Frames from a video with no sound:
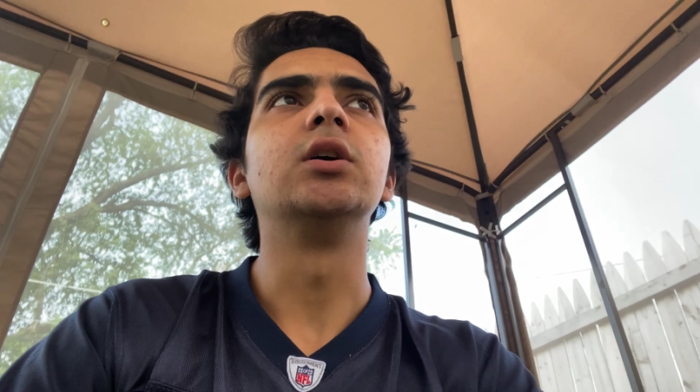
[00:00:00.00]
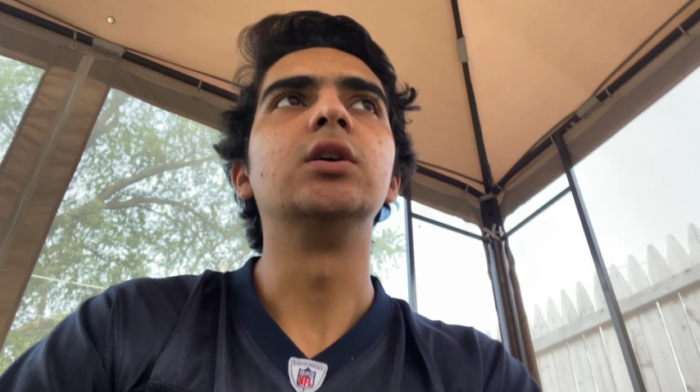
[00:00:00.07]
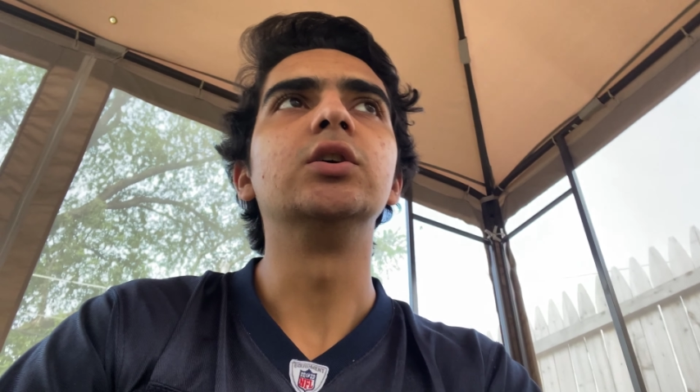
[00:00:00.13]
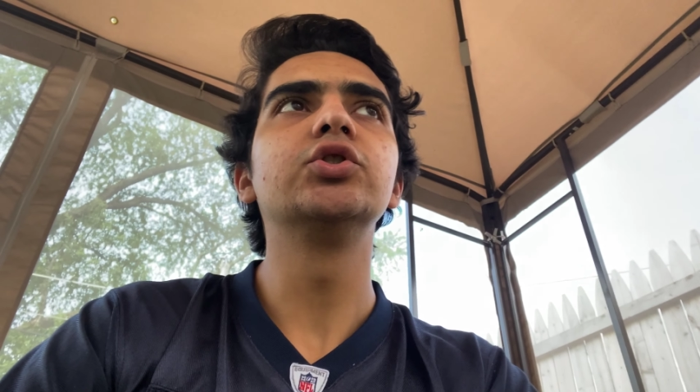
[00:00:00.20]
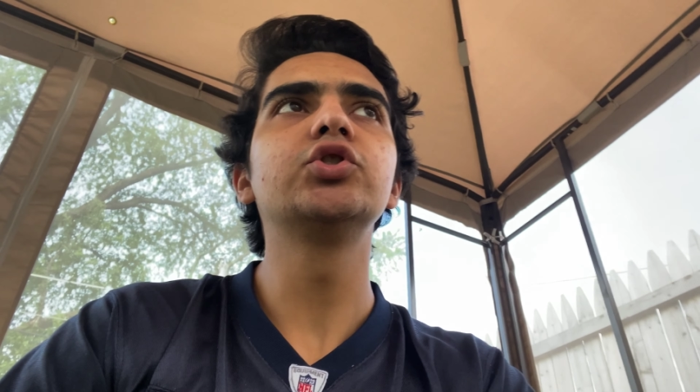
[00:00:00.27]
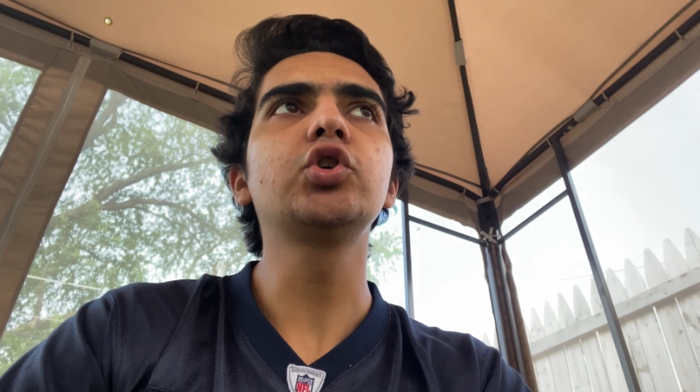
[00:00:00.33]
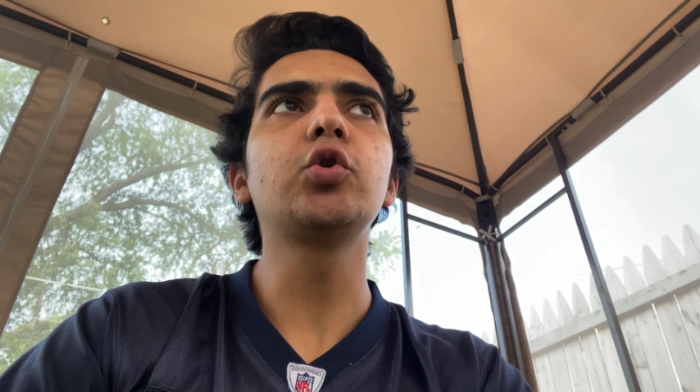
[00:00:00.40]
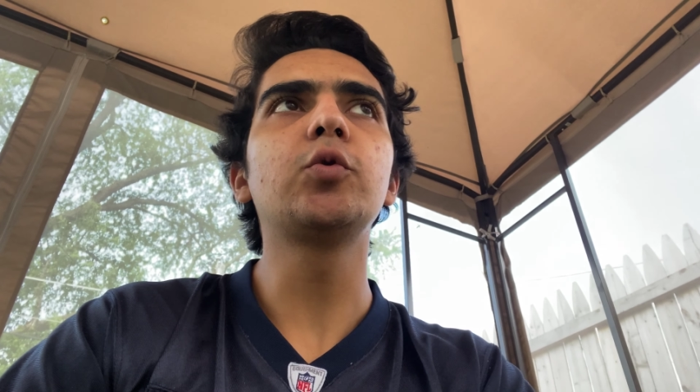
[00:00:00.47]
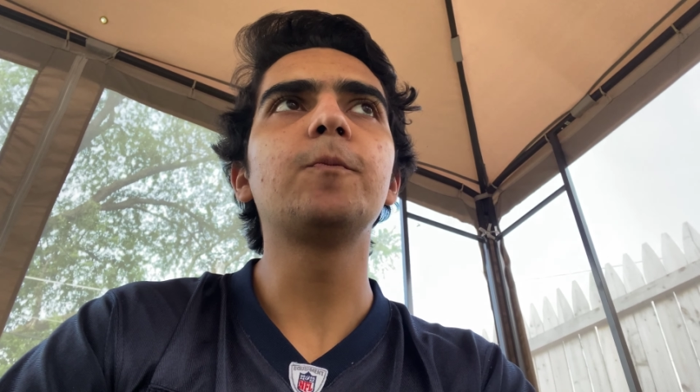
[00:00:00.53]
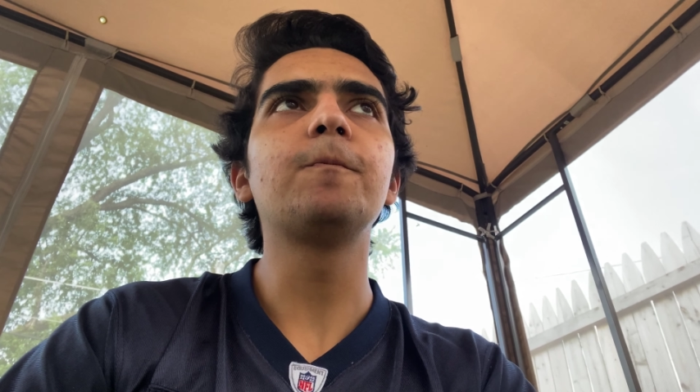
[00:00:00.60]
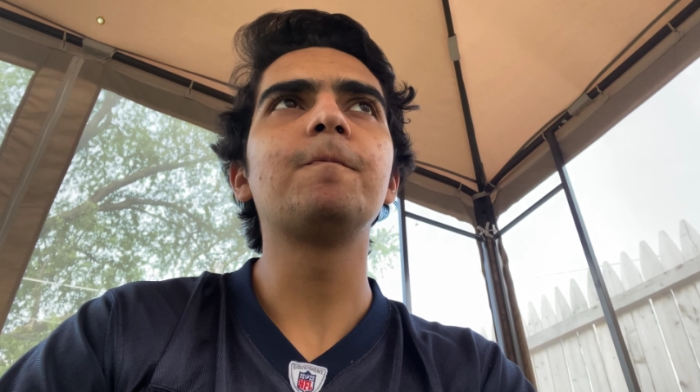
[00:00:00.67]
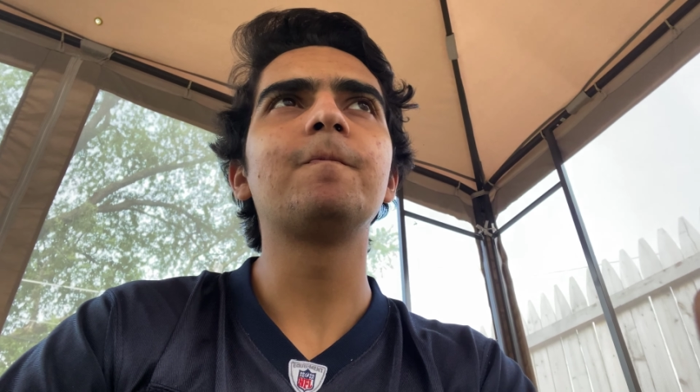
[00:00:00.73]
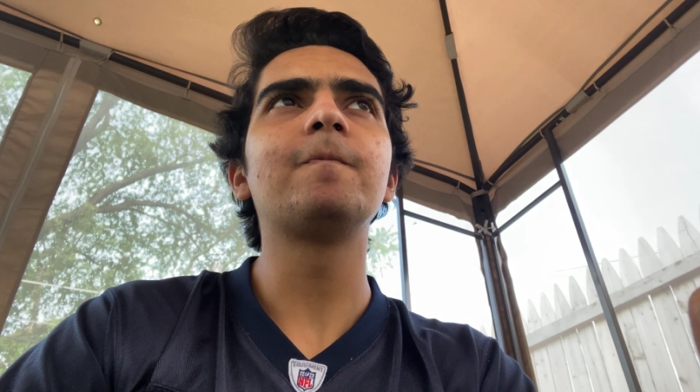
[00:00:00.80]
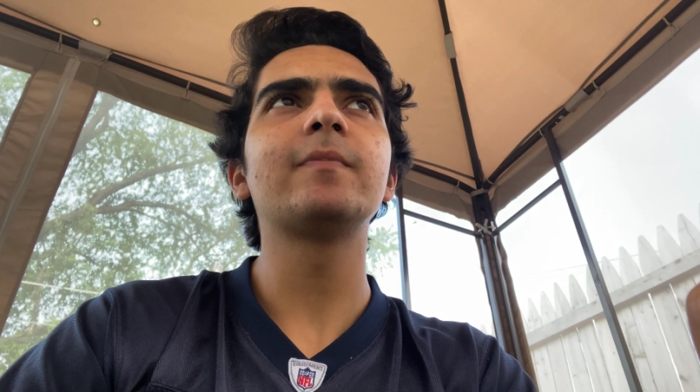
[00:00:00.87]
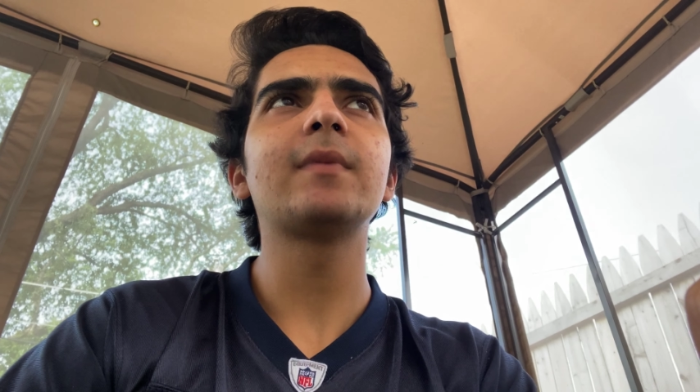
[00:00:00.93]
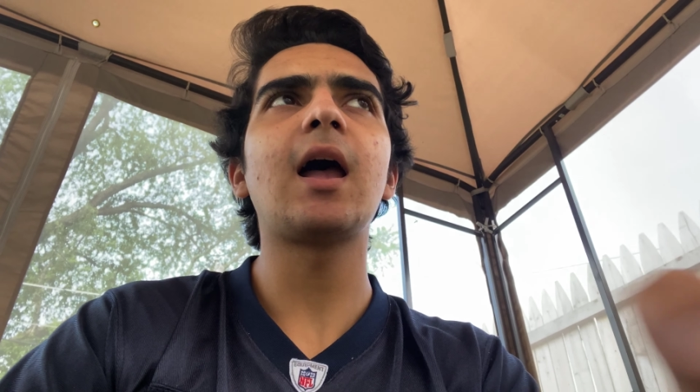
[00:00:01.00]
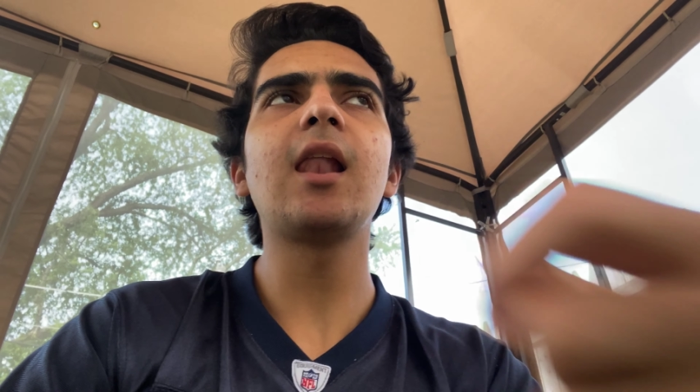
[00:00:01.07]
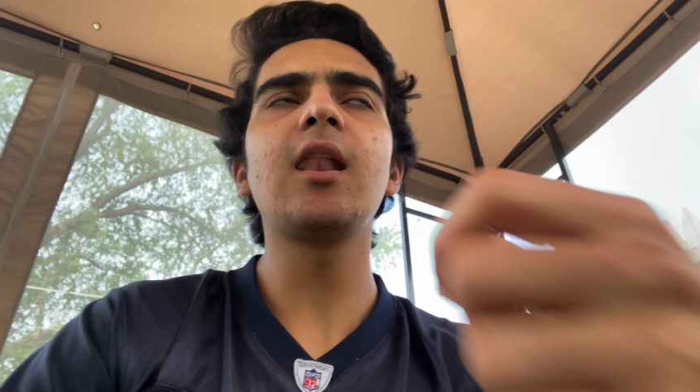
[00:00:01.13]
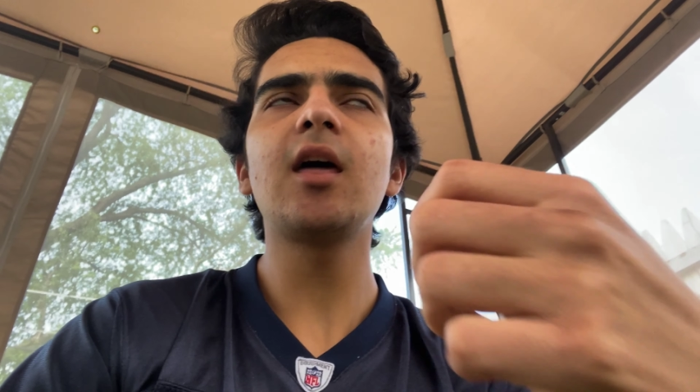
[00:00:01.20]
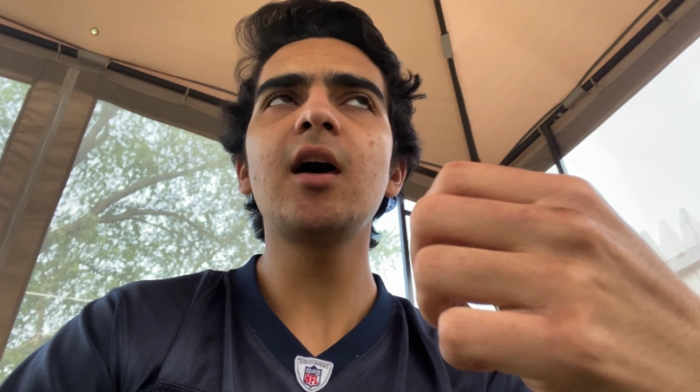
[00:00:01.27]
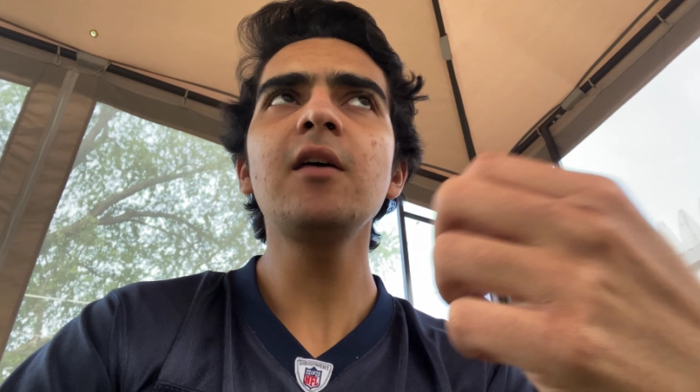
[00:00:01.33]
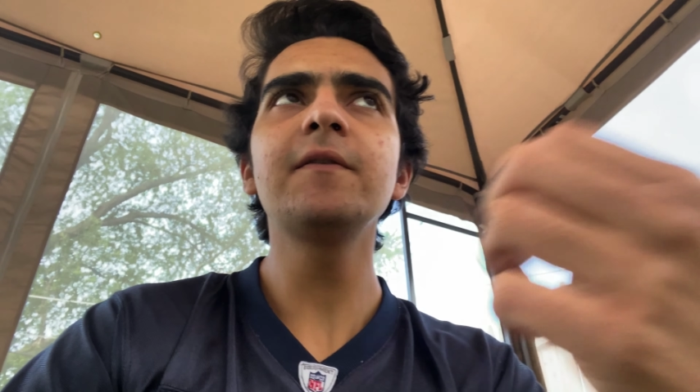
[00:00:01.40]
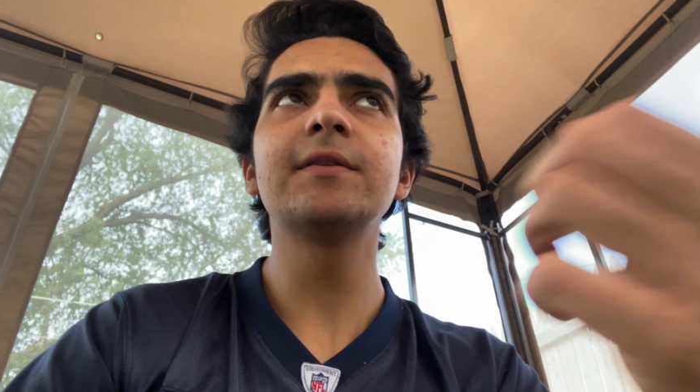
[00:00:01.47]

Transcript: So, a lot of the